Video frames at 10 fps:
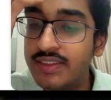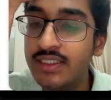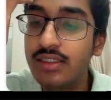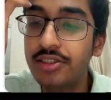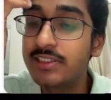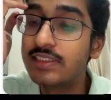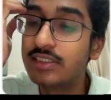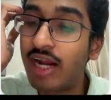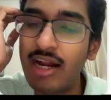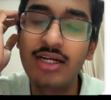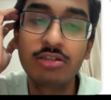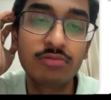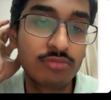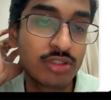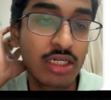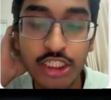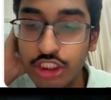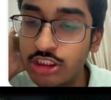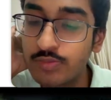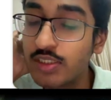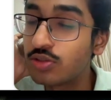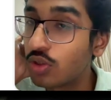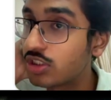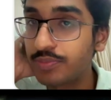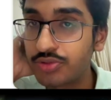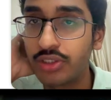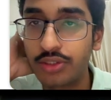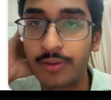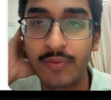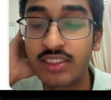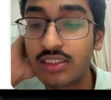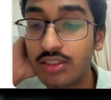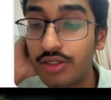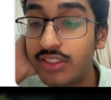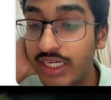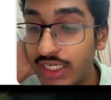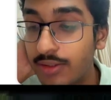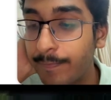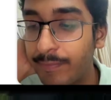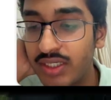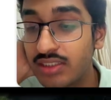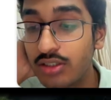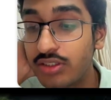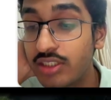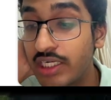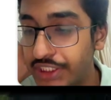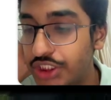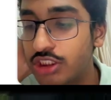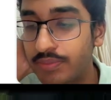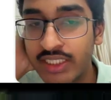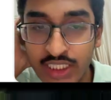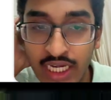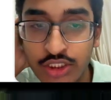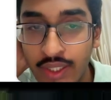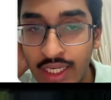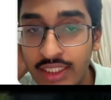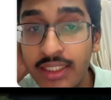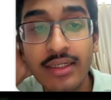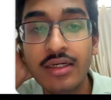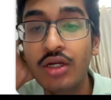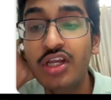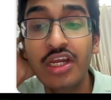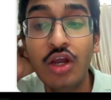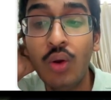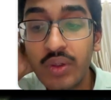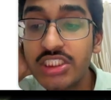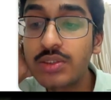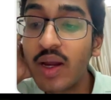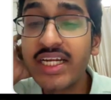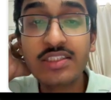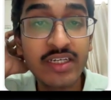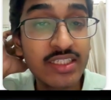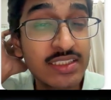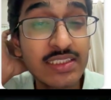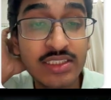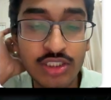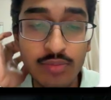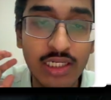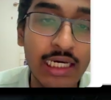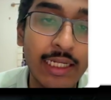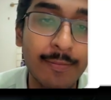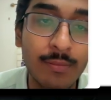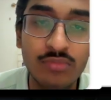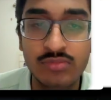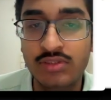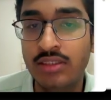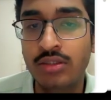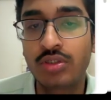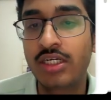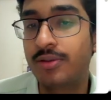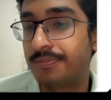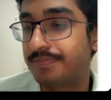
It learns random relationships it's not supposed to learn. It doesn't learn the data. It doesn't learn the relationship in actuality, which is why its variance is extremely high, noted here.